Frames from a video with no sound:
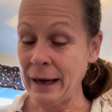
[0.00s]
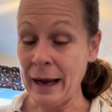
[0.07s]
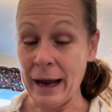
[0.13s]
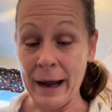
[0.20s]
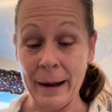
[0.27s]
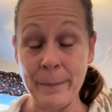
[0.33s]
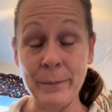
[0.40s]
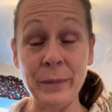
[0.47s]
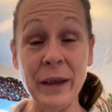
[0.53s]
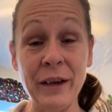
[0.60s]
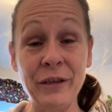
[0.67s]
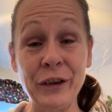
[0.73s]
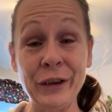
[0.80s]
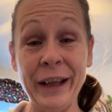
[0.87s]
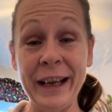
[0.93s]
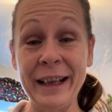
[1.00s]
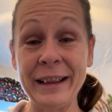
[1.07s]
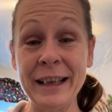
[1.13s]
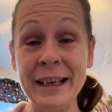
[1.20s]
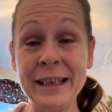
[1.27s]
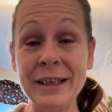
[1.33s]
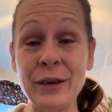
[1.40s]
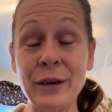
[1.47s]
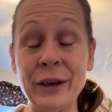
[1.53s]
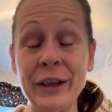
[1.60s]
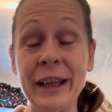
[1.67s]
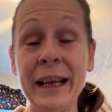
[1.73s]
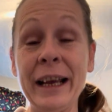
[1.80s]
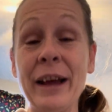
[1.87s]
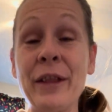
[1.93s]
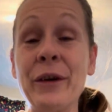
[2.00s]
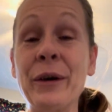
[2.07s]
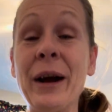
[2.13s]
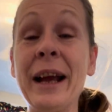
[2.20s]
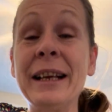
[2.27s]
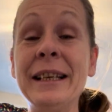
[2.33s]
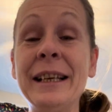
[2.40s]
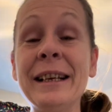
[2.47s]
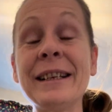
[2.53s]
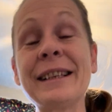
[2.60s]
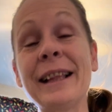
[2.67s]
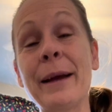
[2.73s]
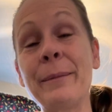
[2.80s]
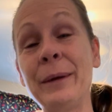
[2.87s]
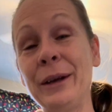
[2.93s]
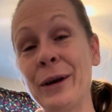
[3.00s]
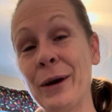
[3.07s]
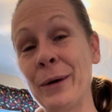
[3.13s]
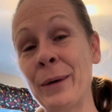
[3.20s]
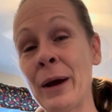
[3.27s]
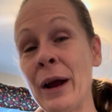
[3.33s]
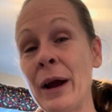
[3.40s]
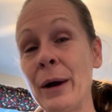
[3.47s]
If you like this or you like other ideas, let me know.